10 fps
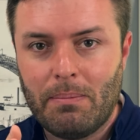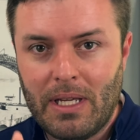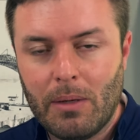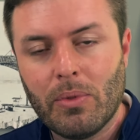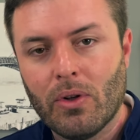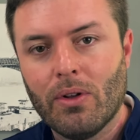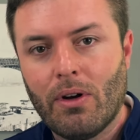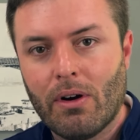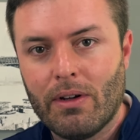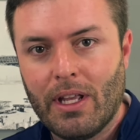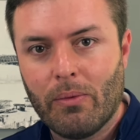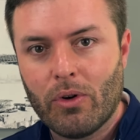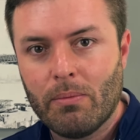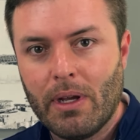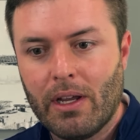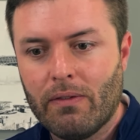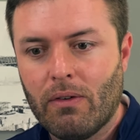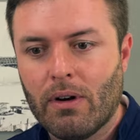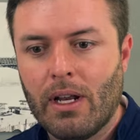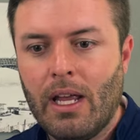people are in that room paying
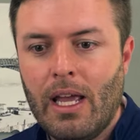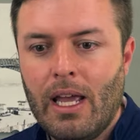for it,